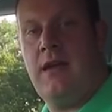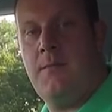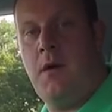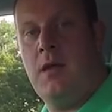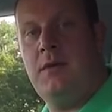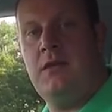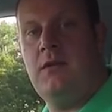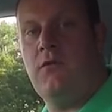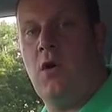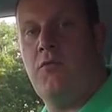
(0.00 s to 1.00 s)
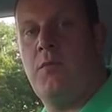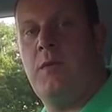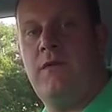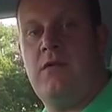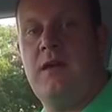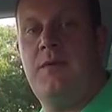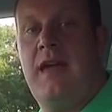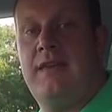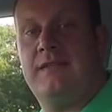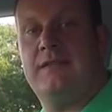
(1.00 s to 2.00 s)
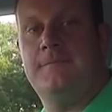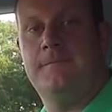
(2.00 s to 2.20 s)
it might mean that you've got a problem with your ABS.